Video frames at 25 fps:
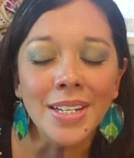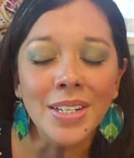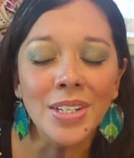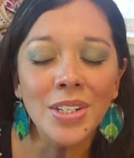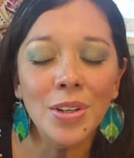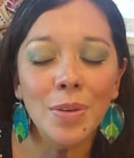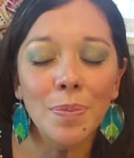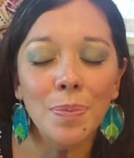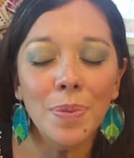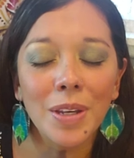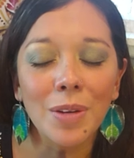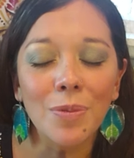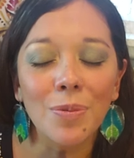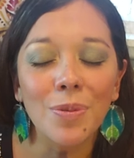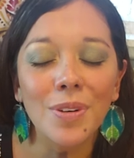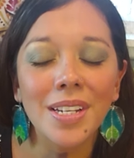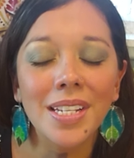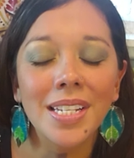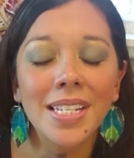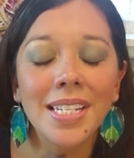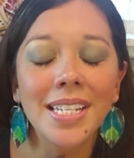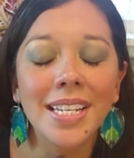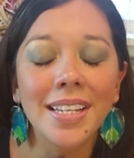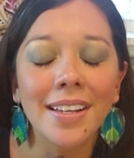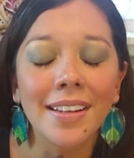to be
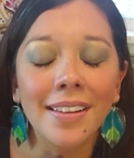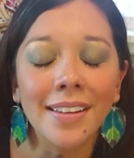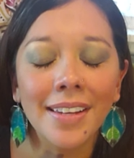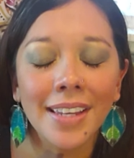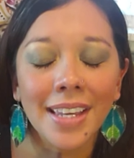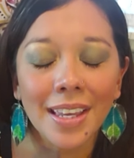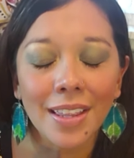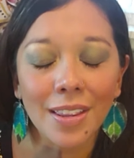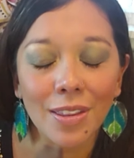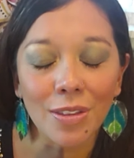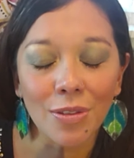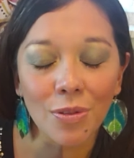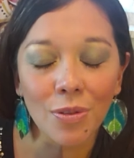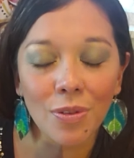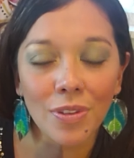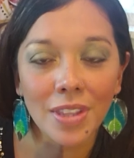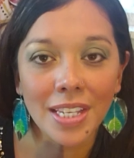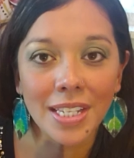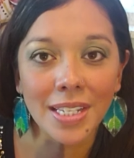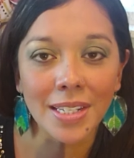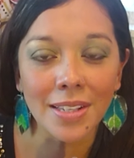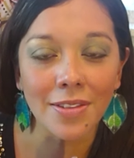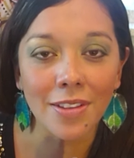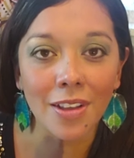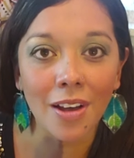resilient through
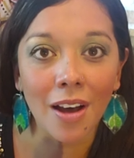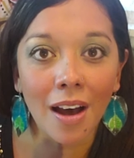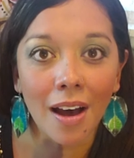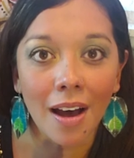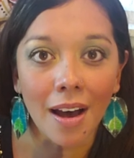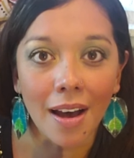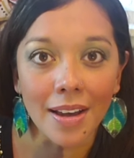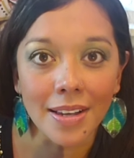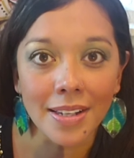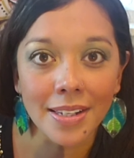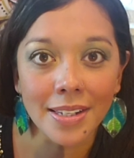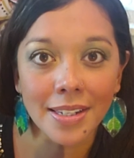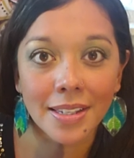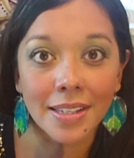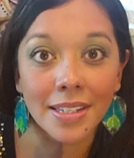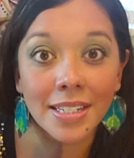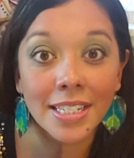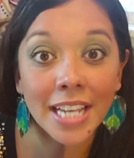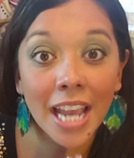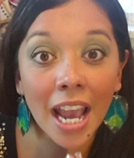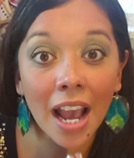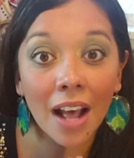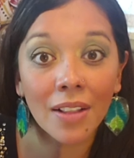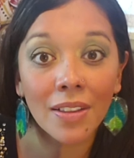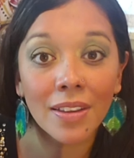this loss,
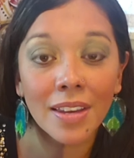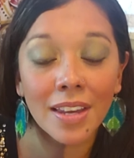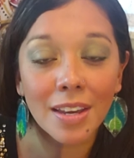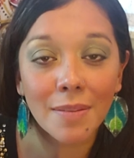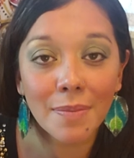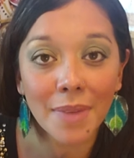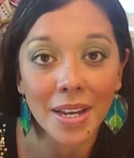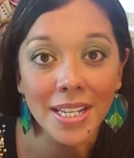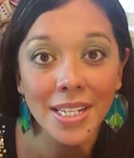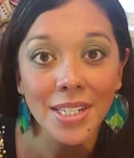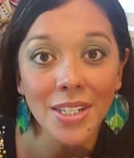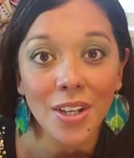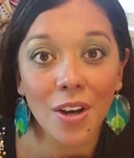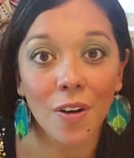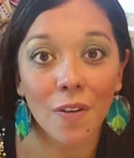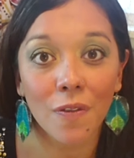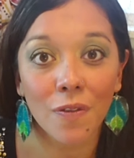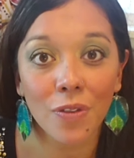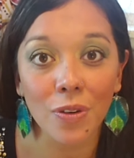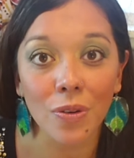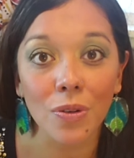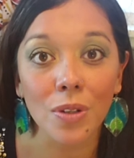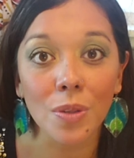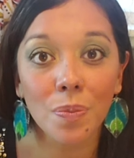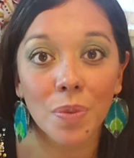telling myself
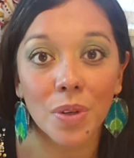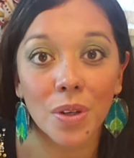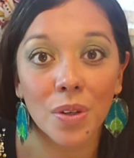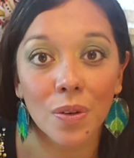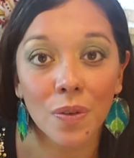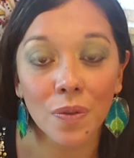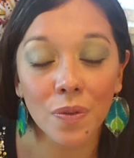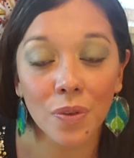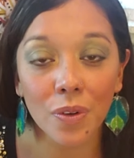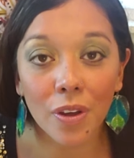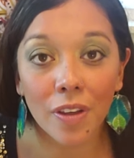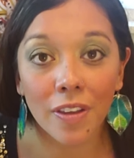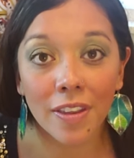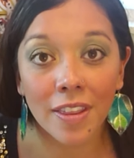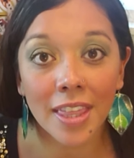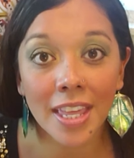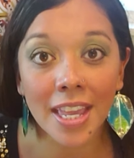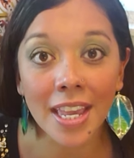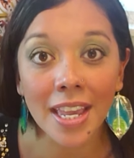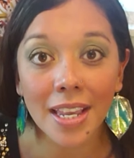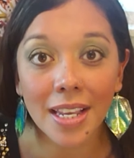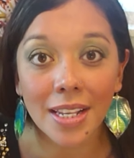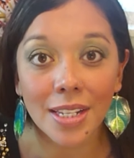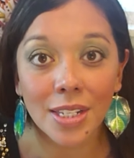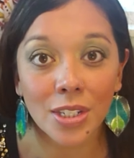those beautiful
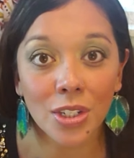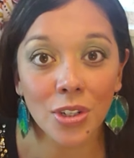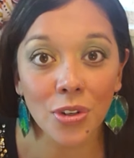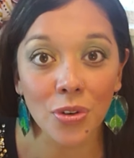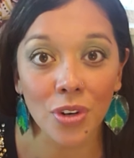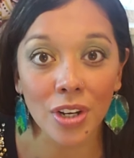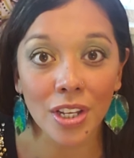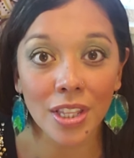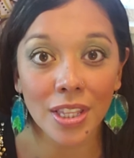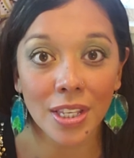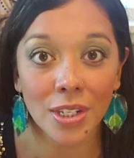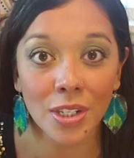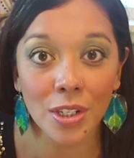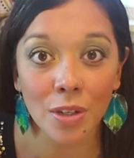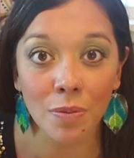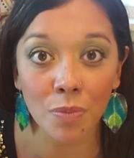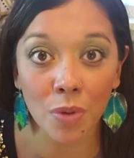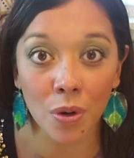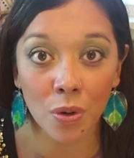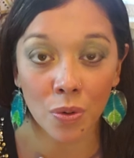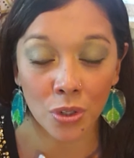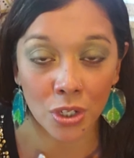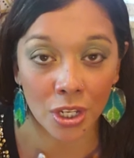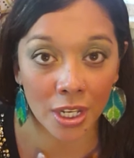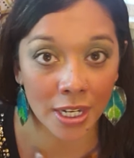things during this
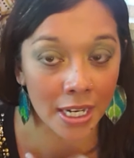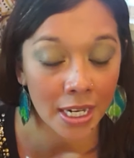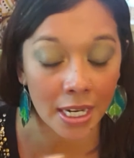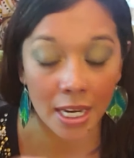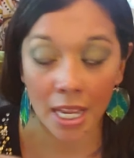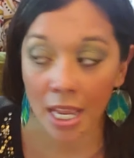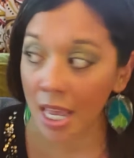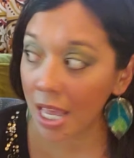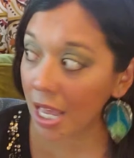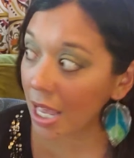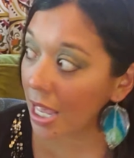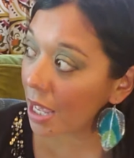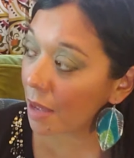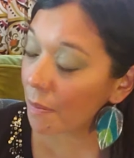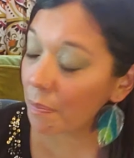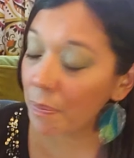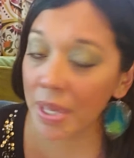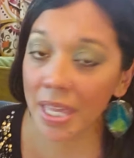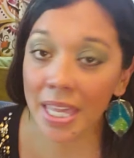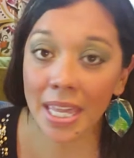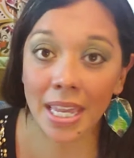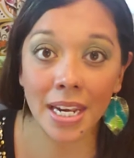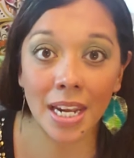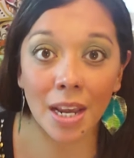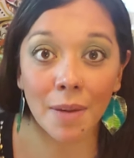emotion, and
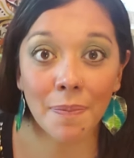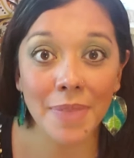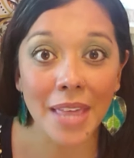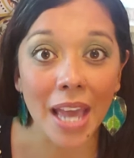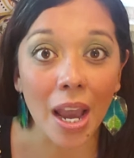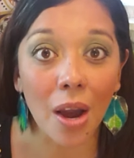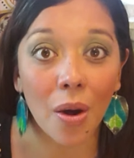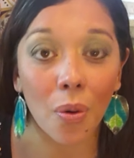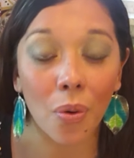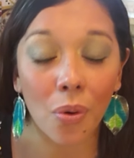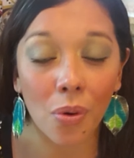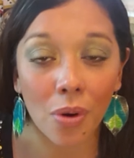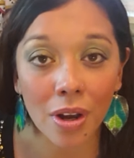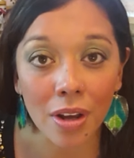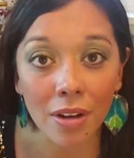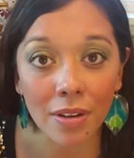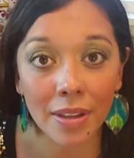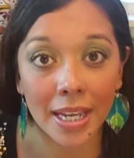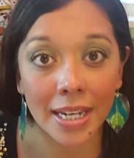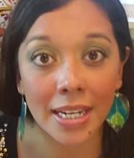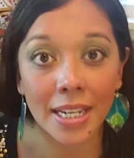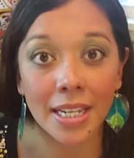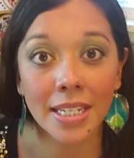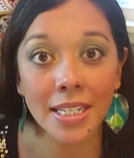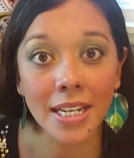picking up that oil
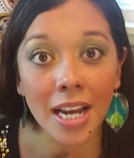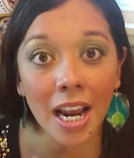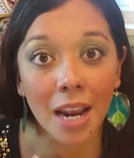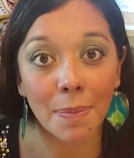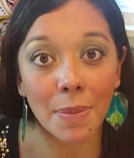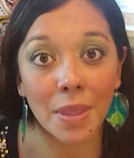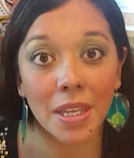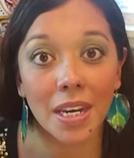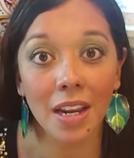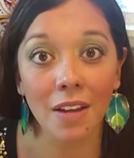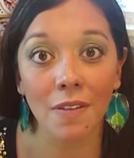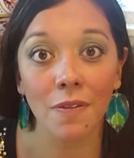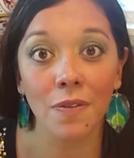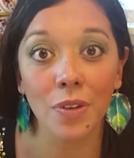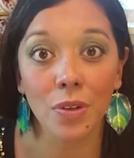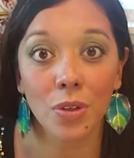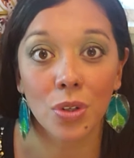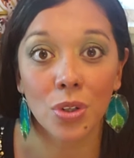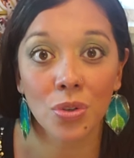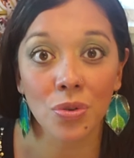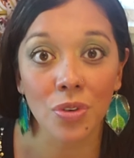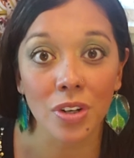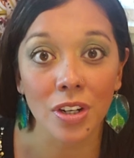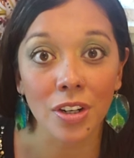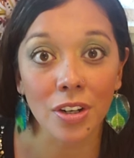anytime that I feel
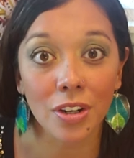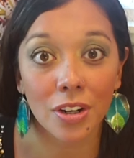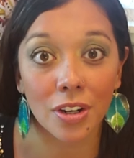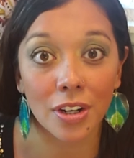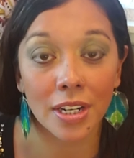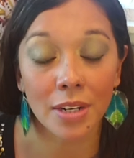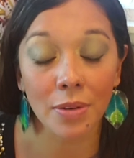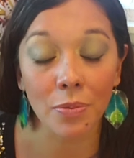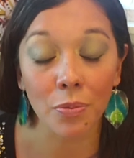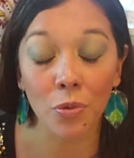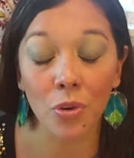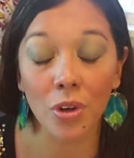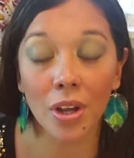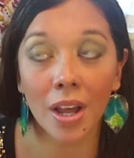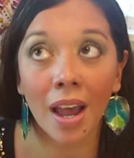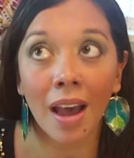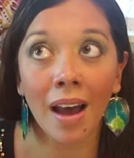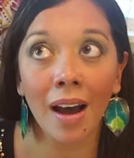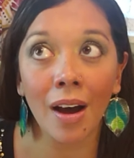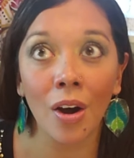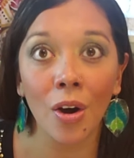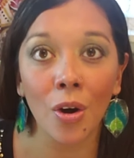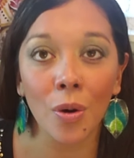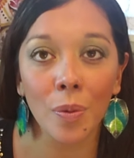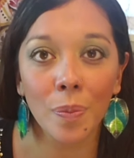triggered will
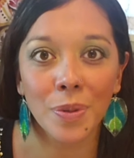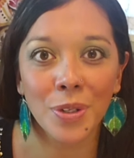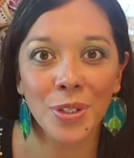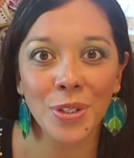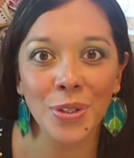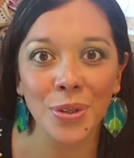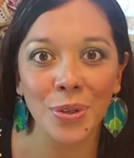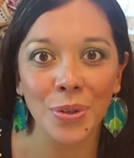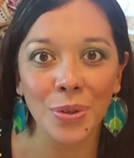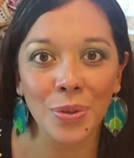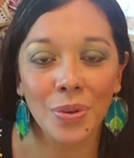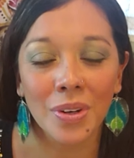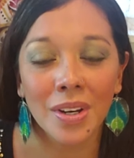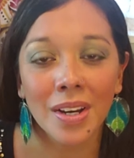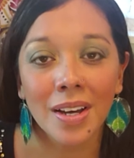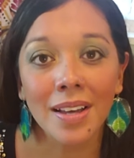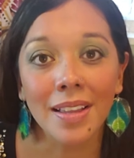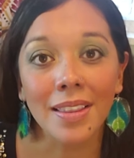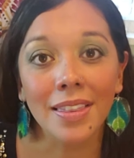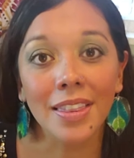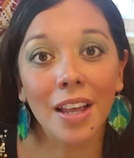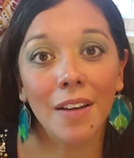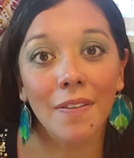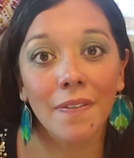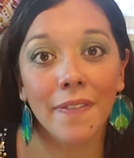help to
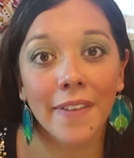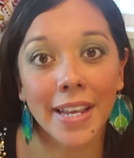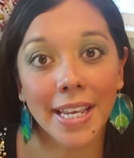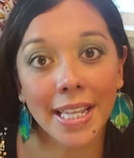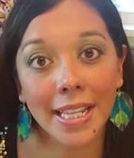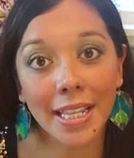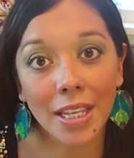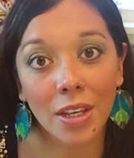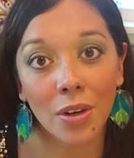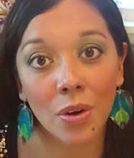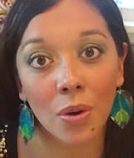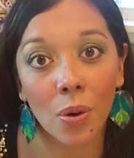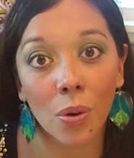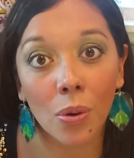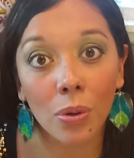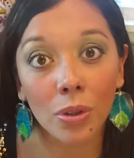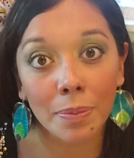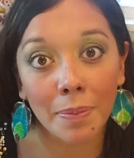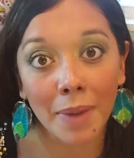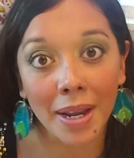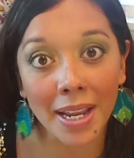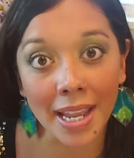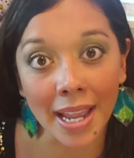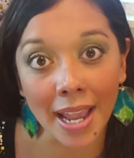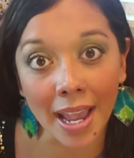lovingly hold
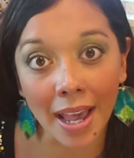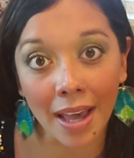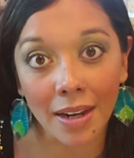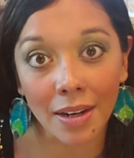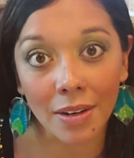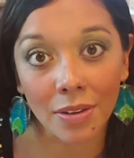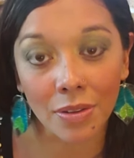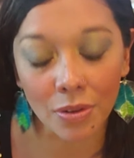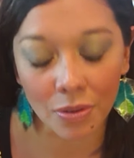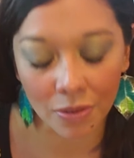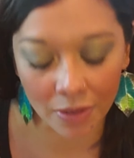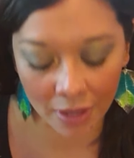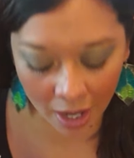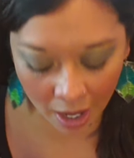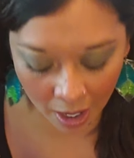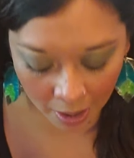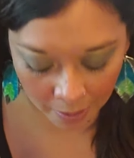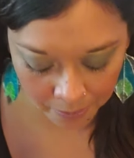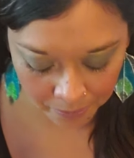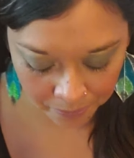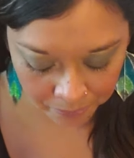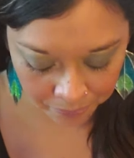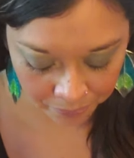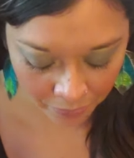my hand through that.